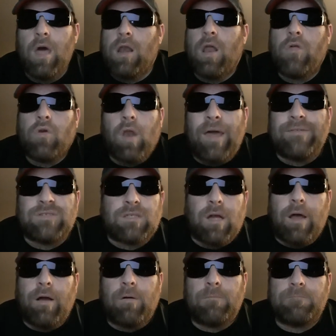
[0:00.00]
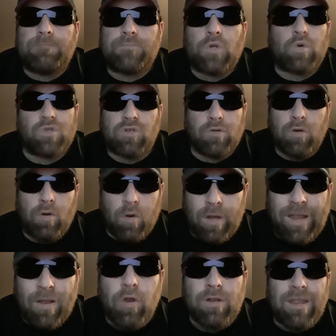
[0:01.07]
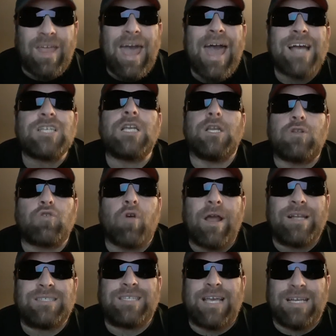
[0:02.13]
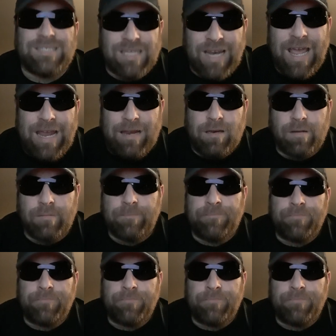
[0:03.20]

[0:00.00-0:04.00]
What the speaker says: lifestyle. Or look, they actually try and say it's innate.